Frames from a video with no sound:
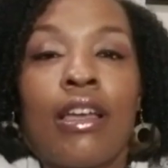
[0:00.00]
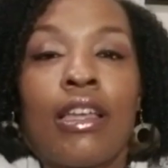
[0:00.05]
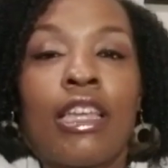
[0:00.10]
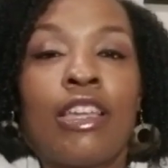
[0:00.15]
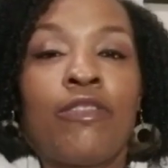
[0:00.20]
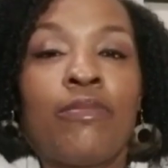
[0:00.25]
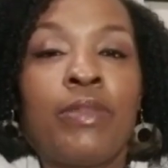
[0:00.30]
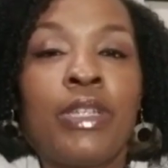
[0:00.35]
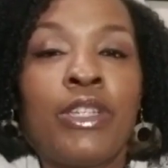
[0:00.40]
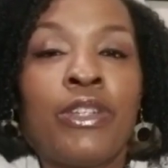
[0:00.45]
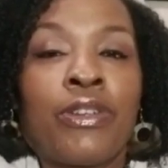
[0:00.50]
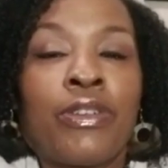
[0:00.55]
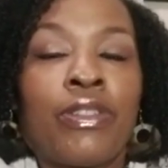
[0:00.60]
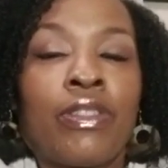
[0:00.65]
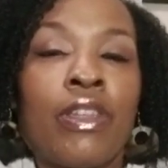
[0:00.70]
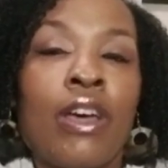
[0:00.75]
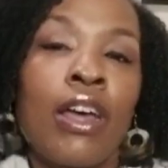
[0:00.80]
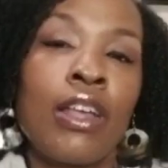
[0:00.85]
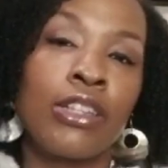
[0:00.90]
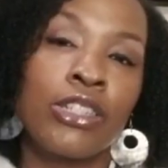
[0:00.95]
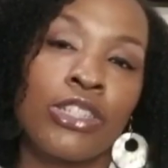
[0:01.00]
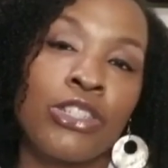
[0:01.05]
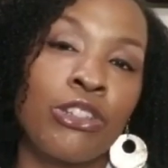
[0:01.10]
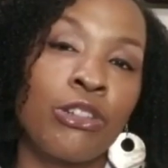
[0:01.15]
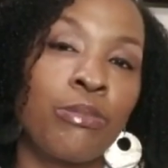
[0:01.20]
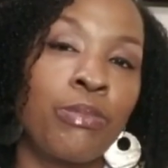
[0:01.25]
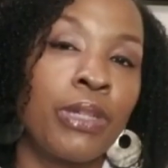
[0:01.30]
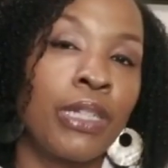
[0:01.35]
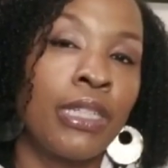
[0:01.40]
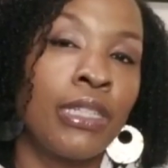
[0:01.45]
Give me your thoughts,
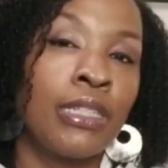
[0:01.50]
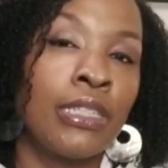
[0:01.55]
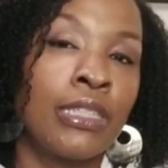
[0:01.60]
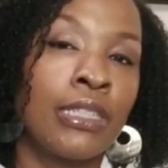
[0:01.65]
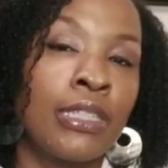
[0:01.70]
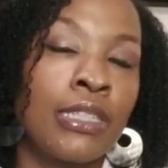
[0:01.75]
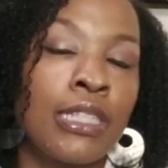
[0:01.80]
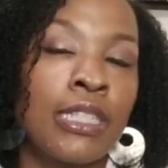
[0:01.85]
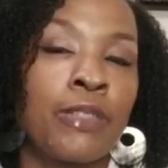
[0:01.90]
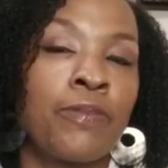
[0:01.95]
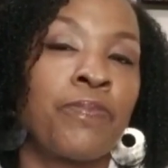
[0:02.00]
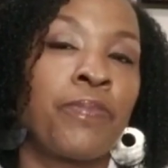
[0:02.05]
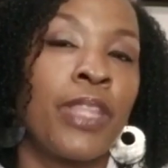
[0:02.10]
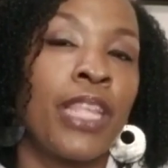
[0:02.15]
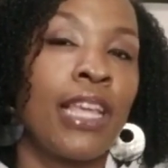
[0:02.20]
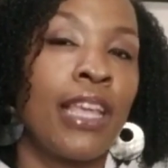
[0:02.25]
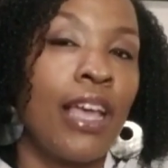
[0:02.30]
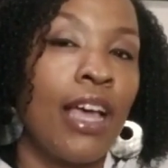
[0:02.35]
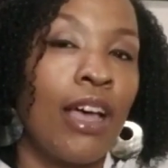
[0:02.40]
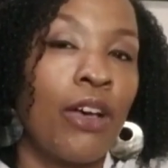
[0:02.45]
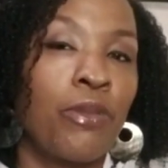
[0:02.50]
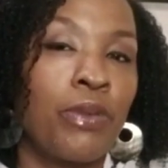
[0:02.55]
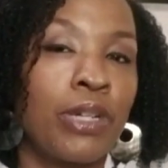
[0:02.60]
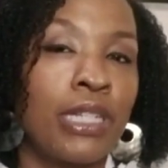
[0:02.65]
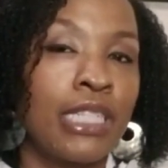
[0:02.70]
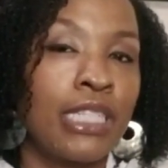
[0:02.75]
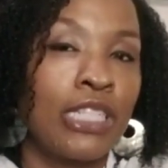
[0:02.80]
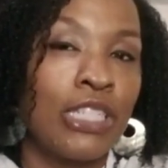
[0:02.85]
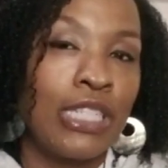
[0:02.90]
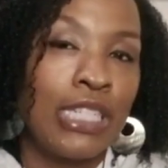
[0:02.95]
your opinions. I
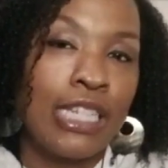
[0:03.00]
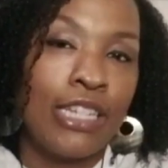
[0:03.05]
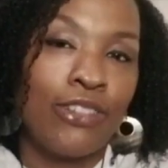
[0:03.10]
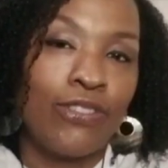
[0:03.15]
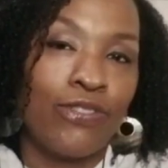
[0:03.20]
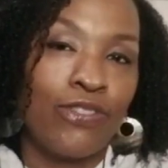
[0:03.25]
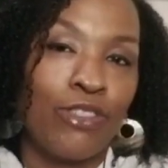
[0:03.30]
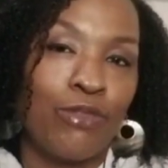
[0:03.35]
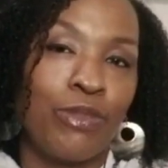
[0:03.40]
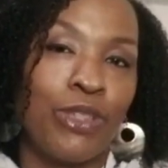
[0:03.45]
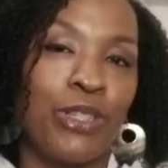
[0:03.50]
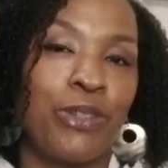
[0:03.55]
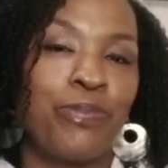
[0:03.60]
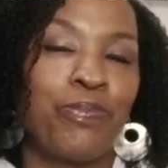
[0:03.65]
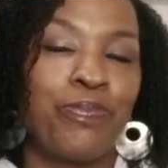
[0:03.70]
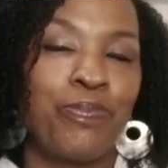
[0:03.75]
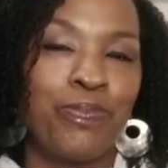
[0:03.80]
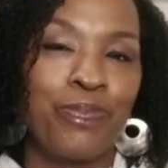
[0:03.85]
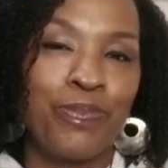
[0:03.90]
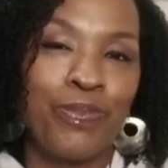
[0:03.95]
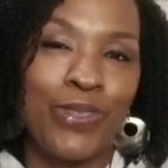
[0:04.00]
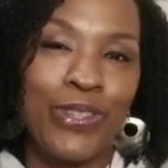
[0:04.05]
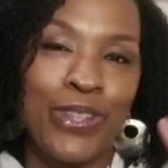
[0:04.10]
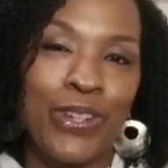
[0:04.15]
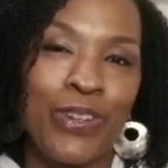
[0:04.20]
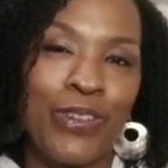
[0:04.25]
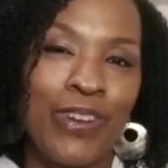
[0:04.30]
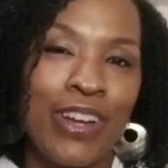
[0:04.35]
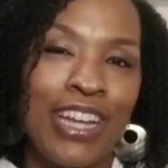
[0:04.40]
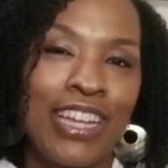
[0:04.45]
want to hear from you.
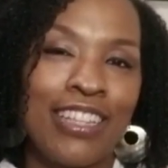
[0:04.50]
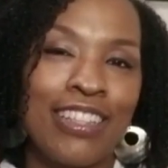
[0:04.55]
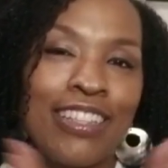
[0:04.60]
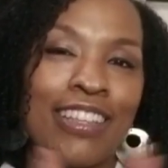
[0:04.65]
All right.